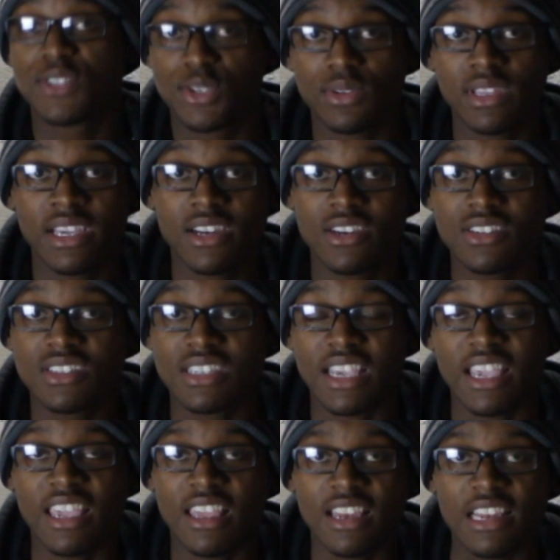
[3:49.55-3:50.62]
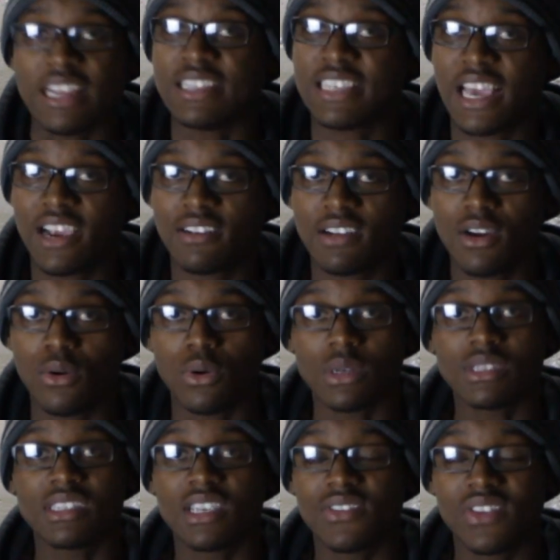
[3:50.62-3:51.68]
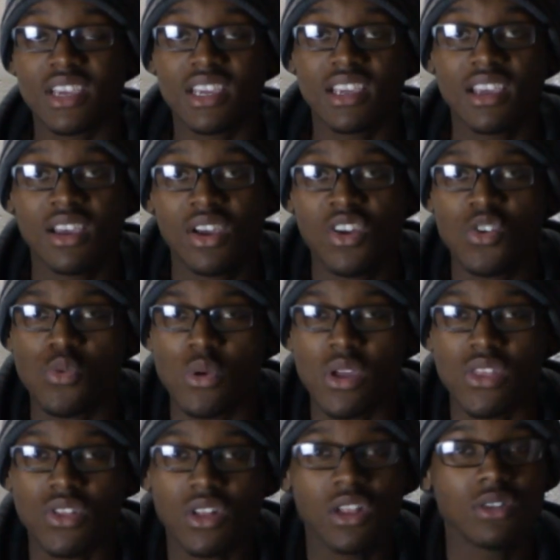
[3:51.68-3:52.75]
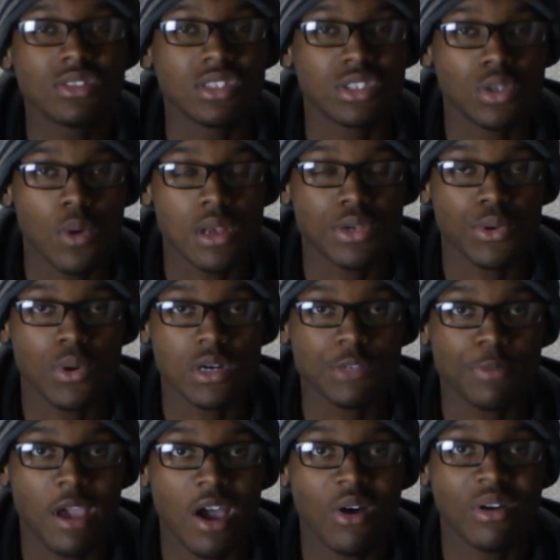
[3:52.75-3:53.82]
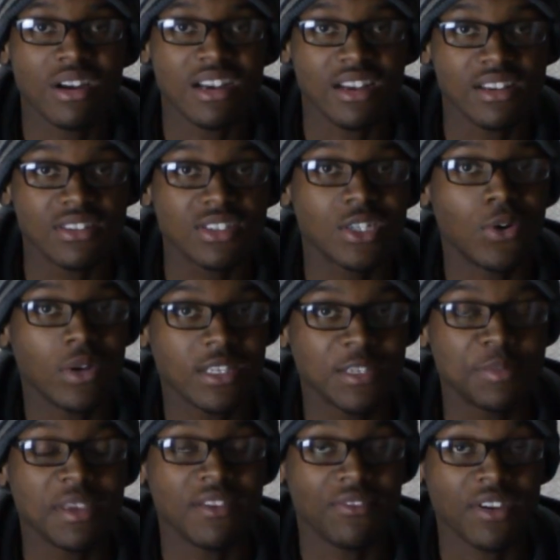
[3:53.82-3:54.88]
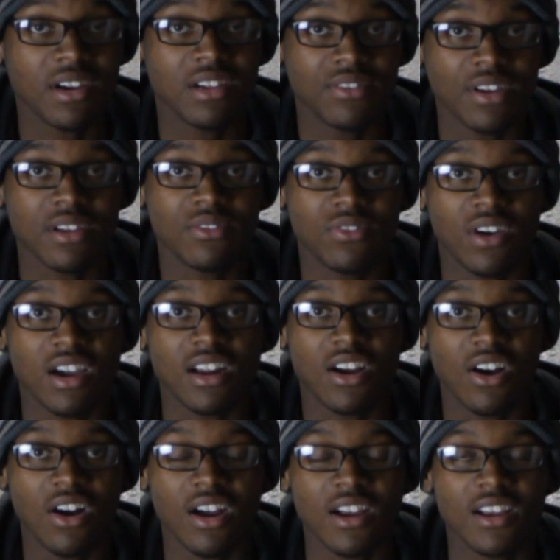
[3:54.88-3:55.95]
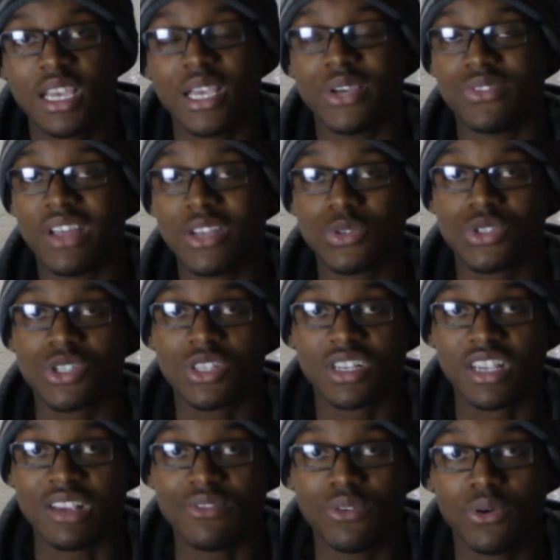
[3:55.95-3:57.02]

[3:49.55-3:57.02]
2 liters in an Integra or a Civic with close to 200 horsepower is going to be a very, very fun car. If that's what you're looking